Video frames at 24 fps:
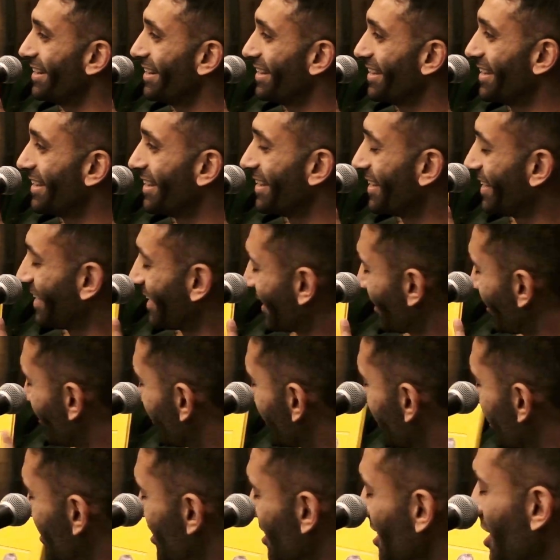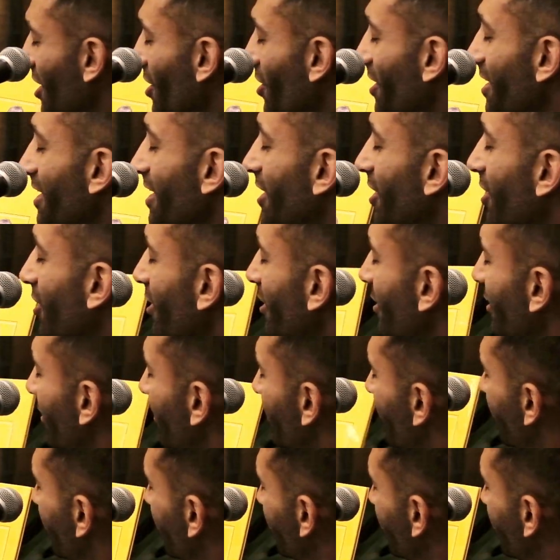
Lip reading: You can see on here,